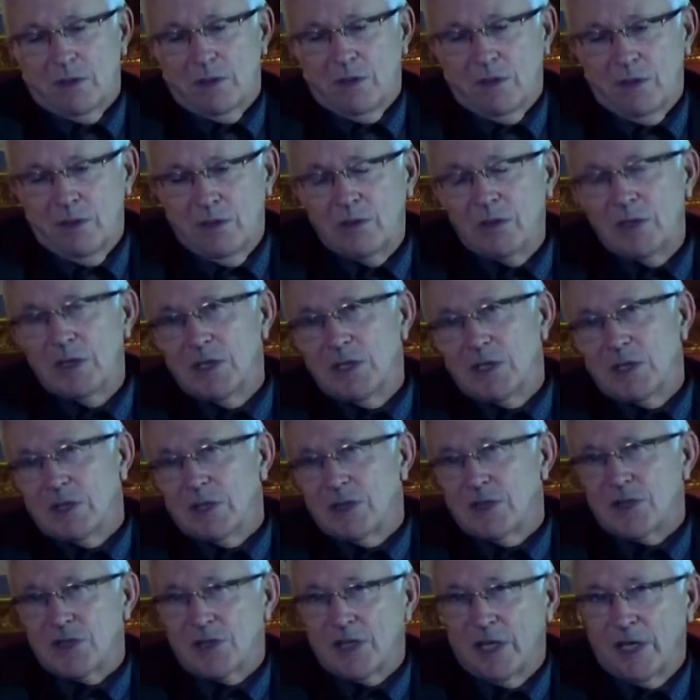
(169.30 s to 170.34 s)
you need to
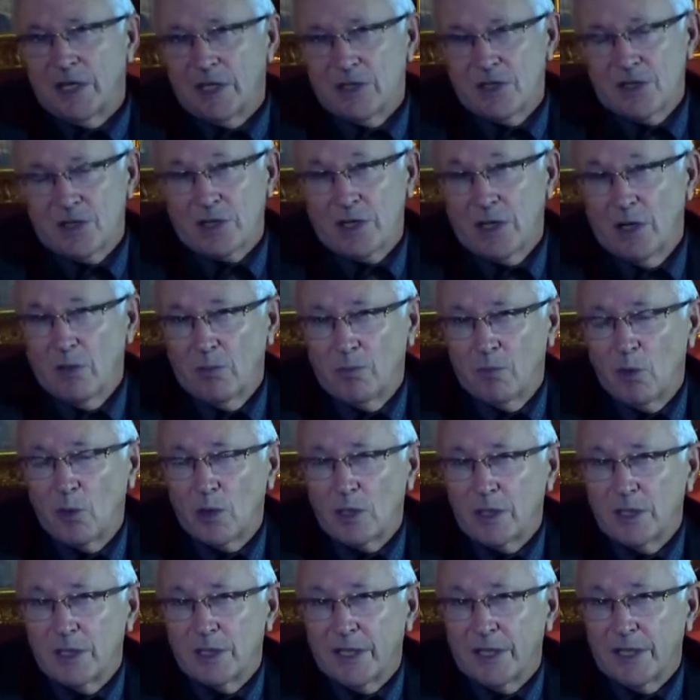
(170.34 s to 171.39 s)
understand just how
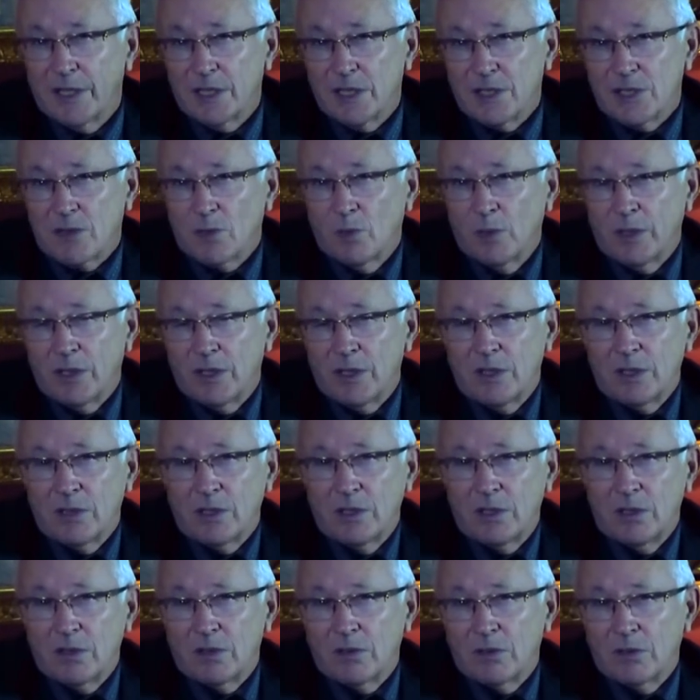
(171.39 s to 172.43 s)
important that is when
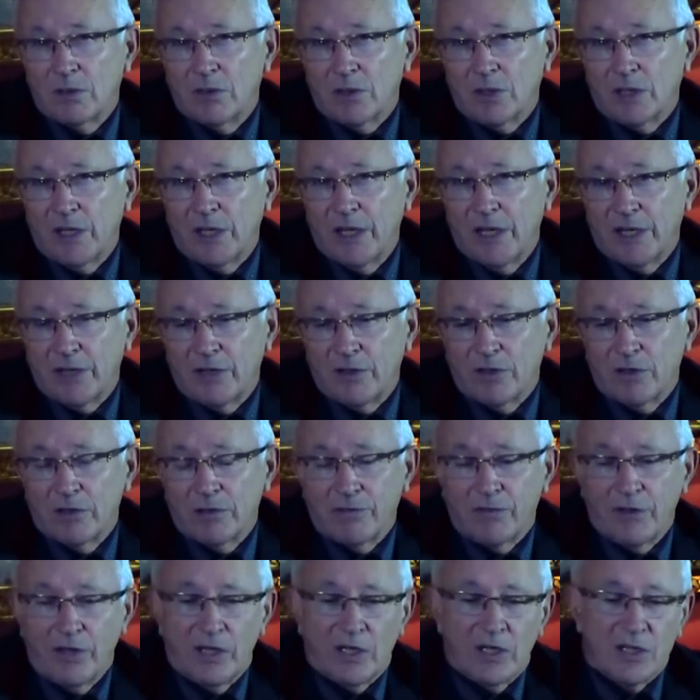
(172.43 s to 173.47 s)
you're looking at your
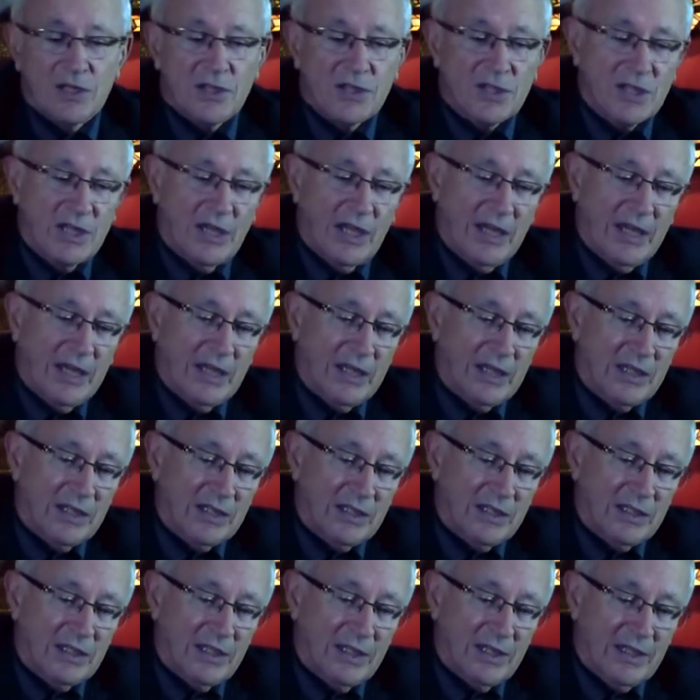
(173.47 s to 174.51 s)
affairs.
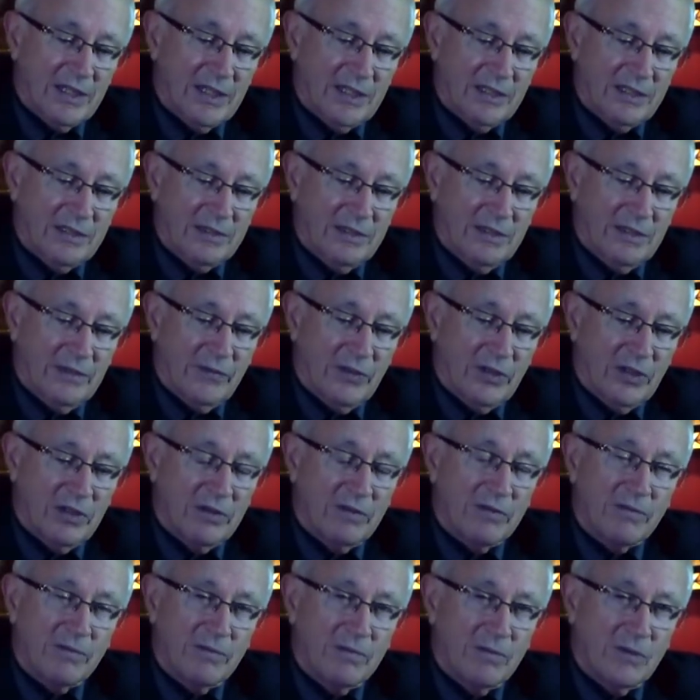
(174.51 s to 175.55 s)
And if in
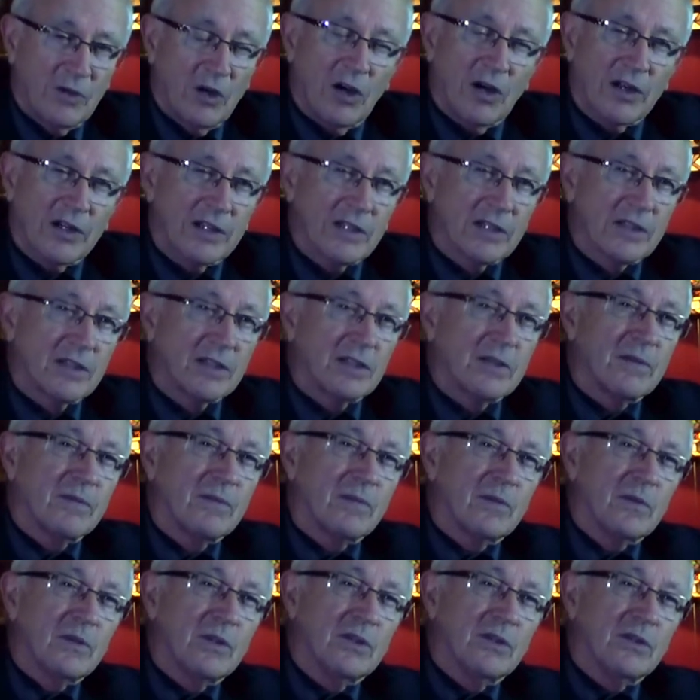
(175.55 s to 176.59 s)
an audit,
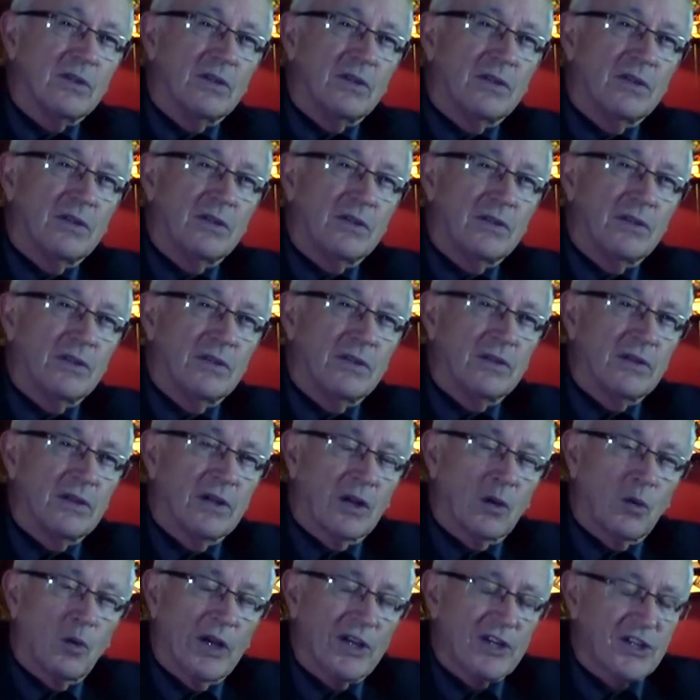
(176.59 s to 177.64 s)
a
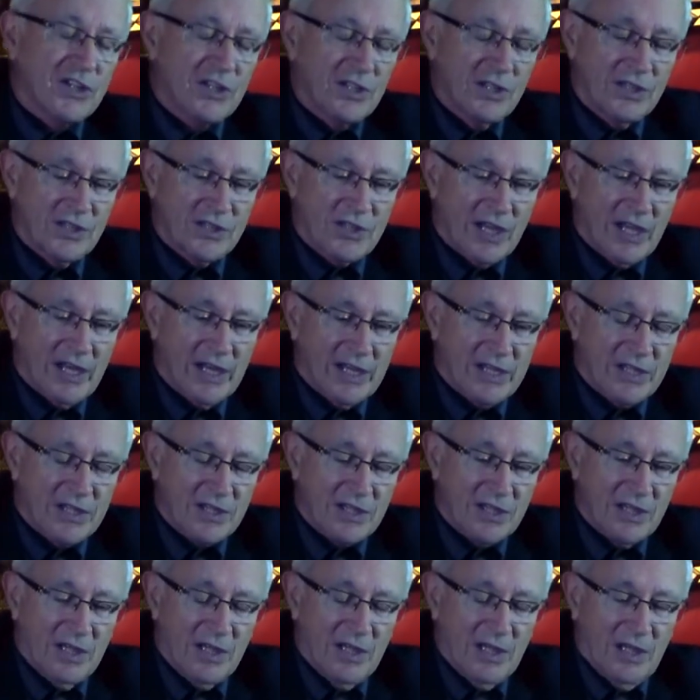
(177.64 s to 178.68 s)
question is
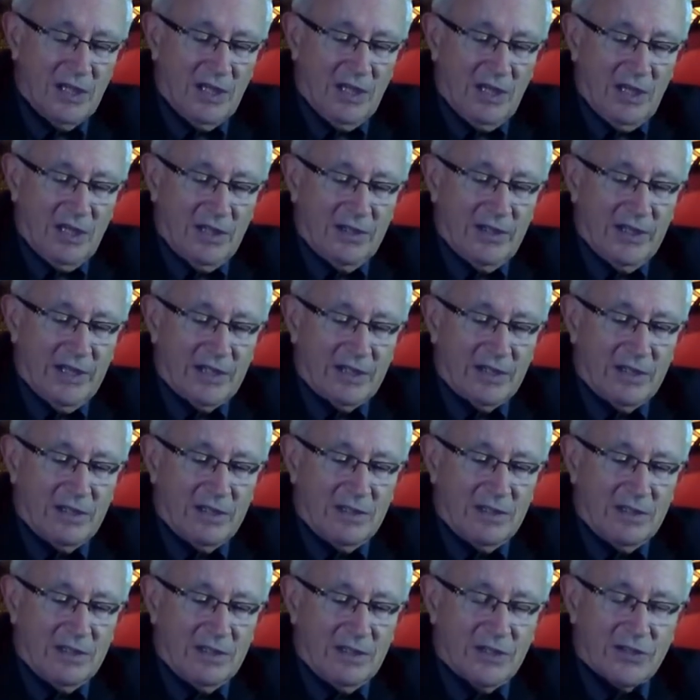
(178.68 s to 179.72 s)
asked that
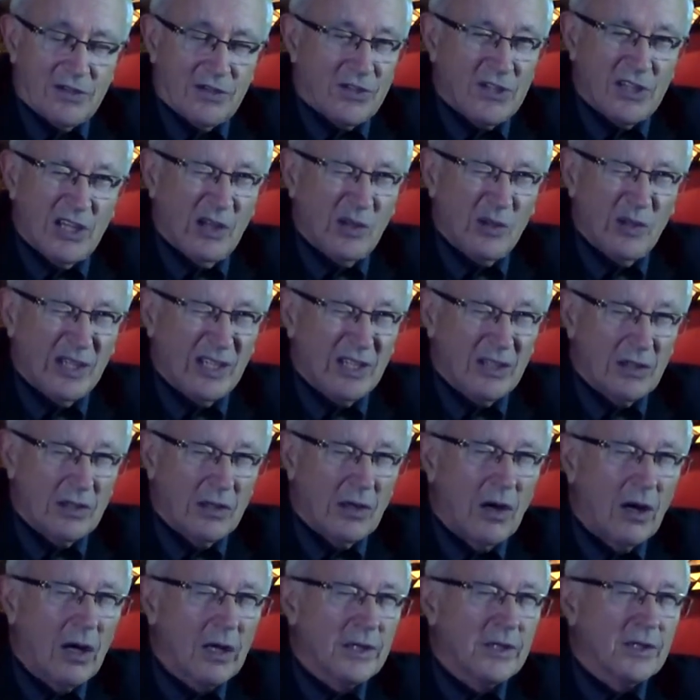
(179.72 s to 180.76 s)
doesn't sound like an
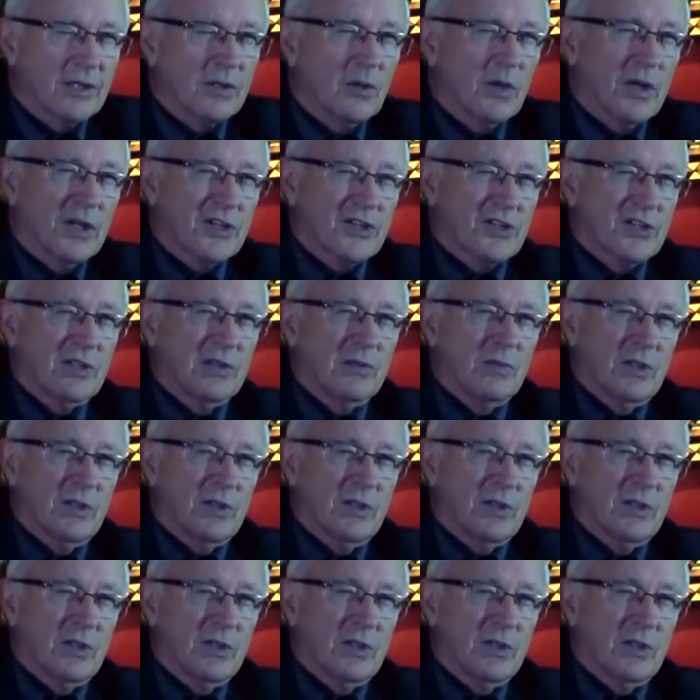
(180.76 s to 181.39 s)
audit question,